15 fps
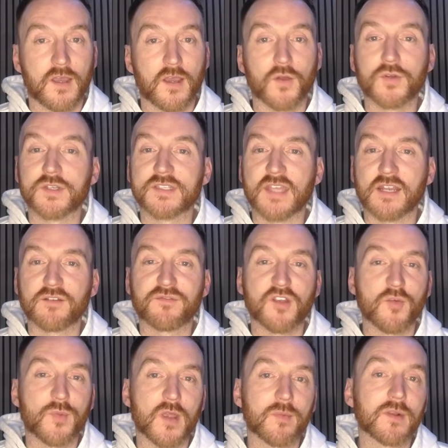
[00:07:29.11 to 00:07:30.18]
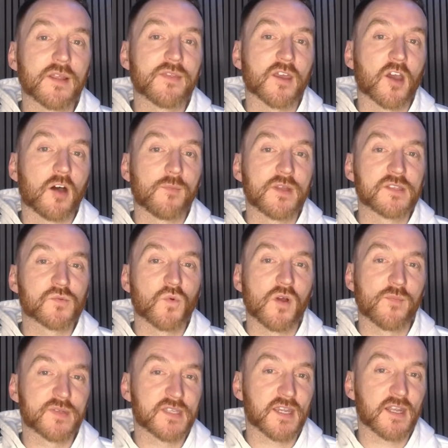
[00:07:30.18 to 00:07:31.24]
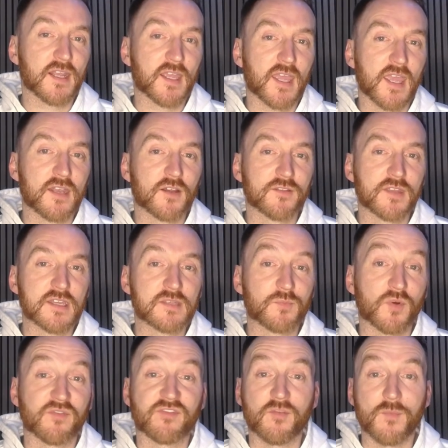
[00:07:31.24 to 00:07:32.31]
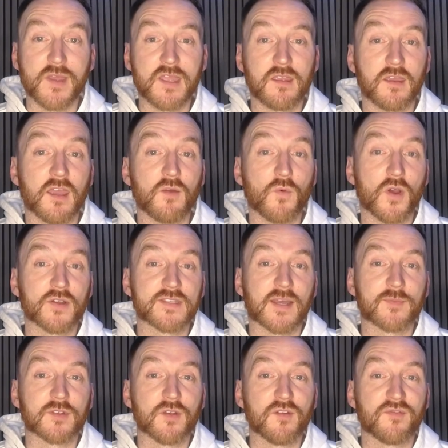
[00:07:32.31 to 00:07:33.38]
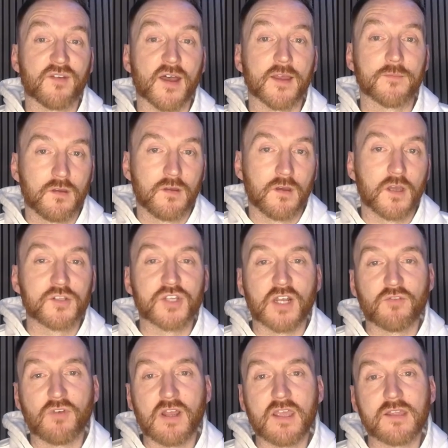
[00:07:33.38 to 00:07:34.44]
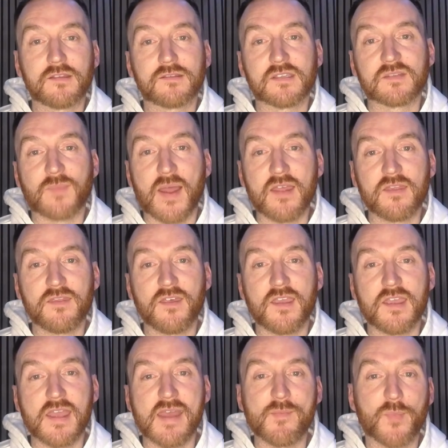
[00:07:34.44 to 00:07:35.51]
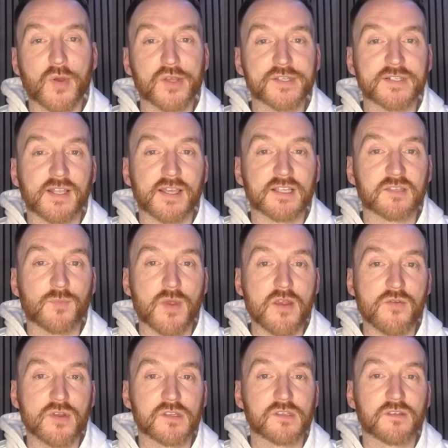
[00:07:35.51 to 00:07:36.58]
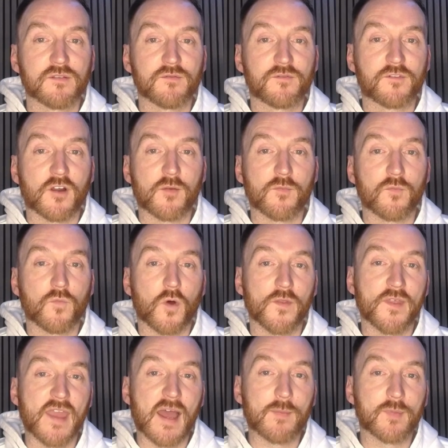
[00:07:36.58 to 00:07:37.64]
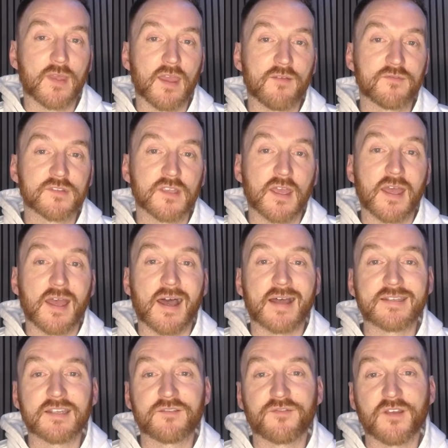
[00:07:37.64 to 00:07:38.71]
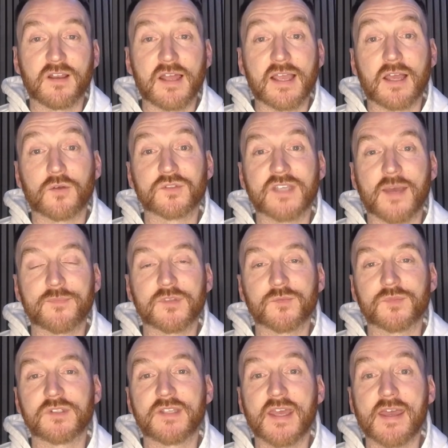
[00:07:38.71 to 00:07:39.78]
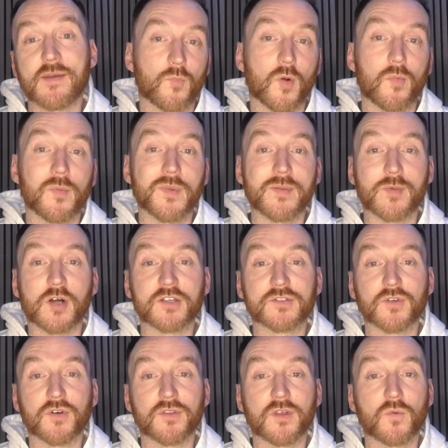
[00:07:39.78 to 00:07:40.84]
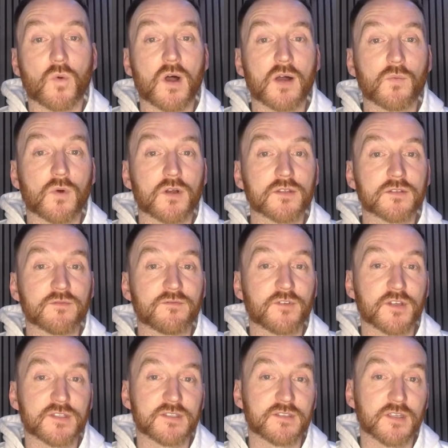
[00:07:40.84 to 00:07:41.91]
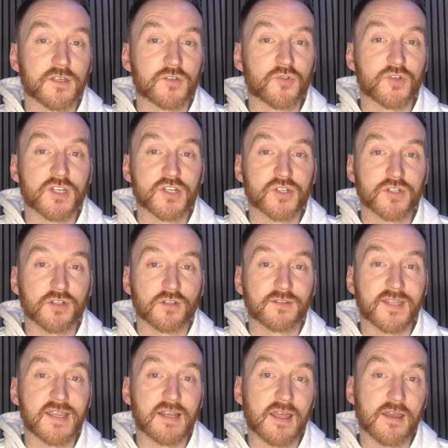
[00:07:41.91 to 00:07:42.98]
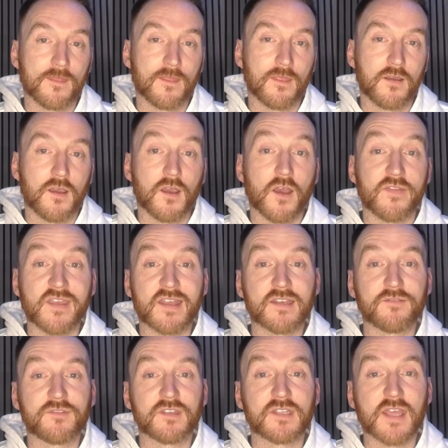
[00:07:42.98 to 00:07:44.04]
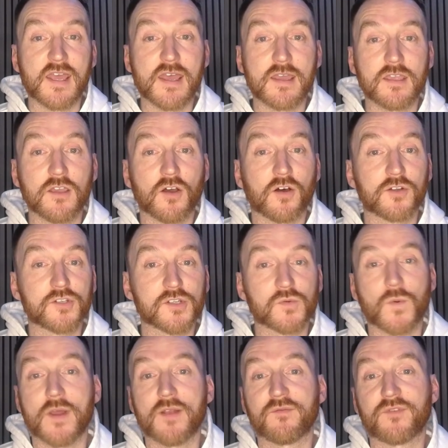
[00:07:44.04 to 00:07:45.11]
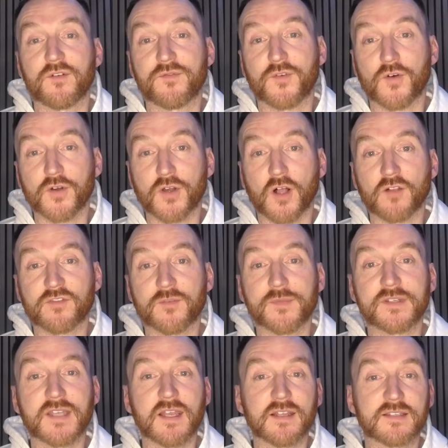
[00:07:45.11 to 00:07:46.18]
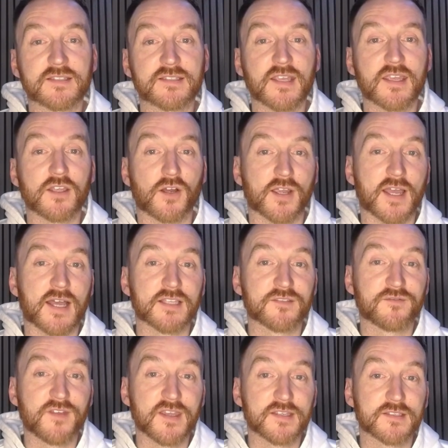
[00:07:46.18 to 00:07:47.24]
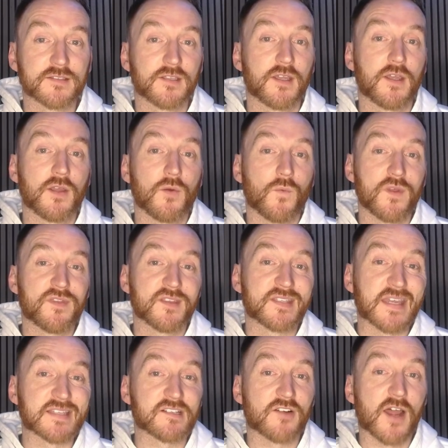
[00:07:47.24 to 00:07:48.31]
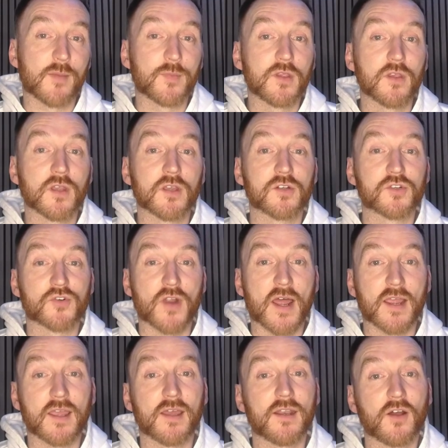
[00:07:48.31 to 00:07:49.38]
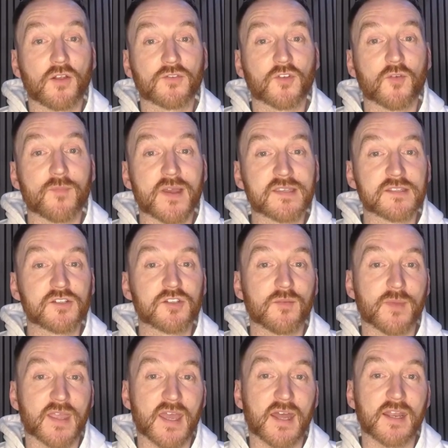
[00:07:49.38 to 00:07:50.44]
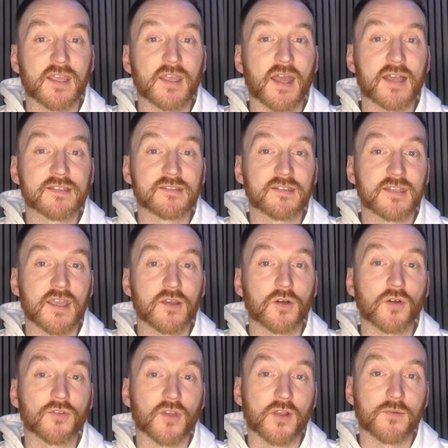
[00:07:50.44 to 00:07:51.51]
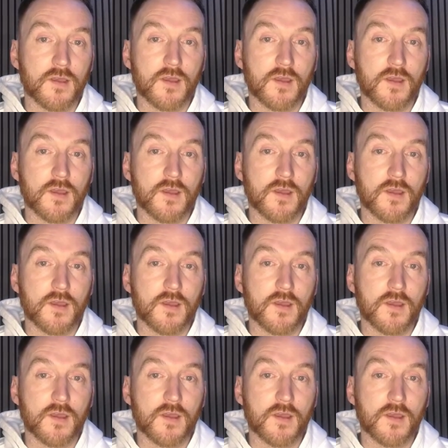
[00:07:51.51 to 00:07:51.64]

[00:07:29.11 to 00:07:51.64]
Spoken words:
I understand a few people in the comments weren't particularly keen on this, but for me, it worked absolutely fine. And generally, despite the impersonal experience from what the app gives, I did feel like I was kept up to date, probably more so than what I was versus a traditional dealer. At the end of the day, you're just waiting for a phone call from the dealer to say your car's fixed. With the Tesla app, you can track and also message the mechanic as the day goes on.